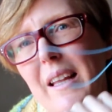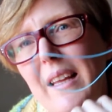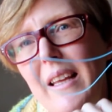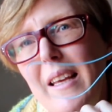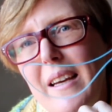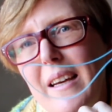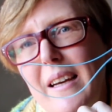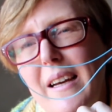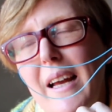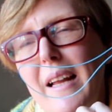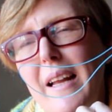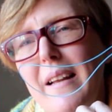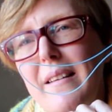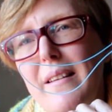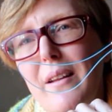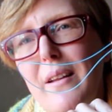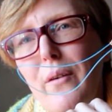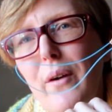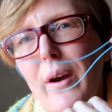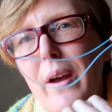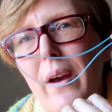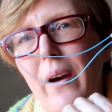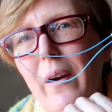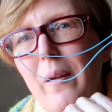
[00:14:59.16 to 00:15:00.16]
Yeah, and
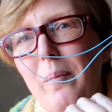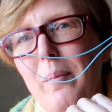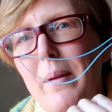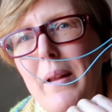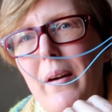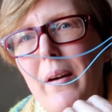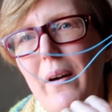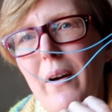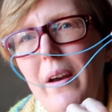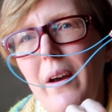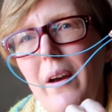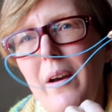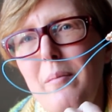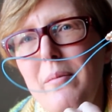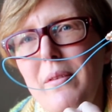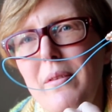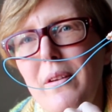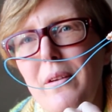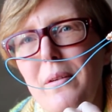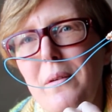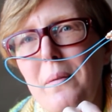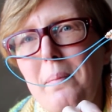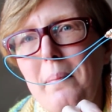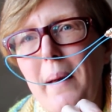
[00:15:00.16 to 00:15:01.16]
so I hope
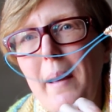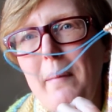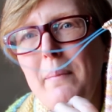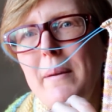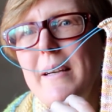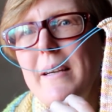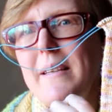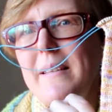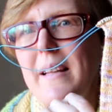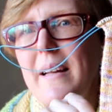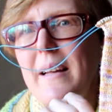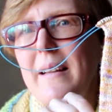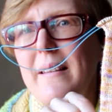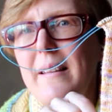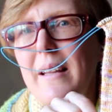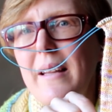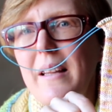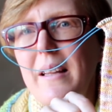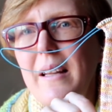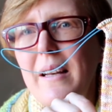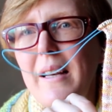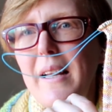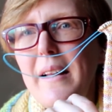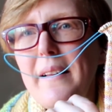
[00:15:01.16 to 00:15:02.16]
to publish this
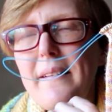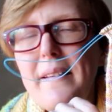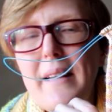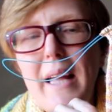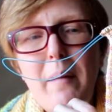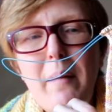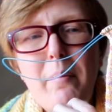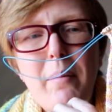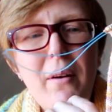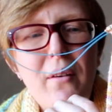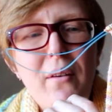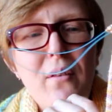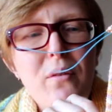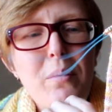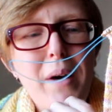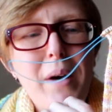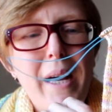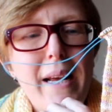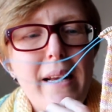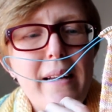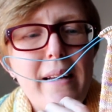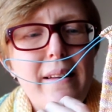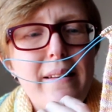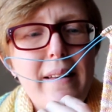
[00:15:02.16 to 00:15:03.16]
in the next couple of
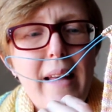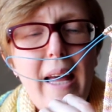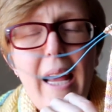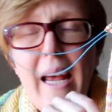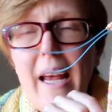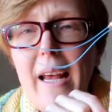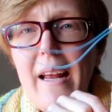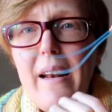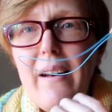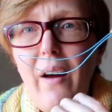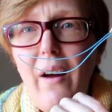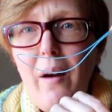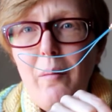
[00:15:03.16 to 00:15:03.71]
weeks, and